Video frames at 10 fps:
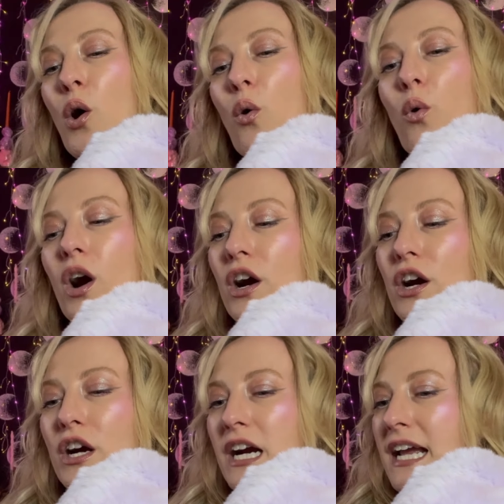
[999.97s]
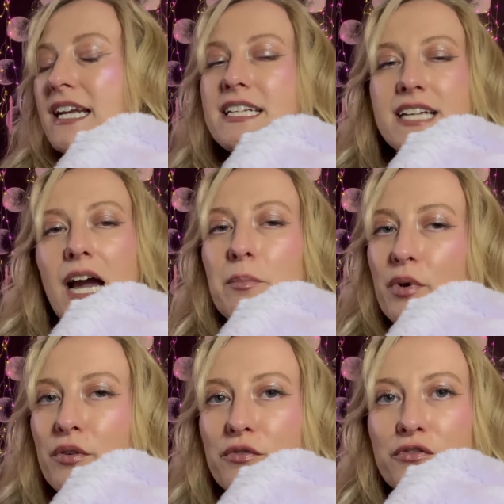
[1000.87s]
or any type
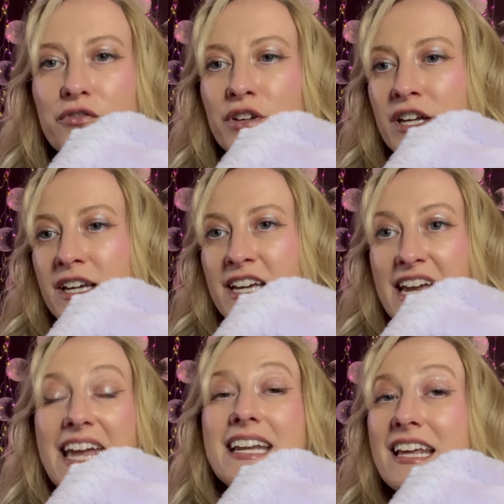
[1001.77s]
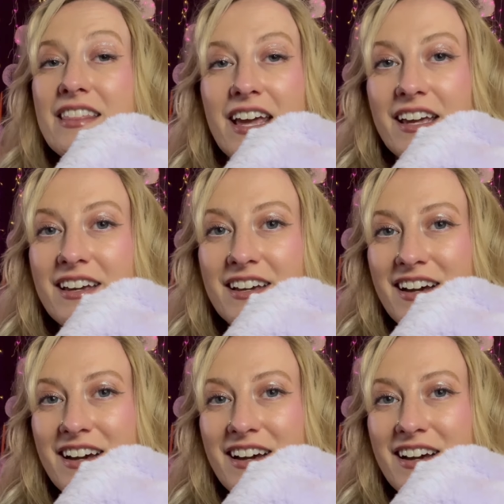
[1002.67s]
of anything,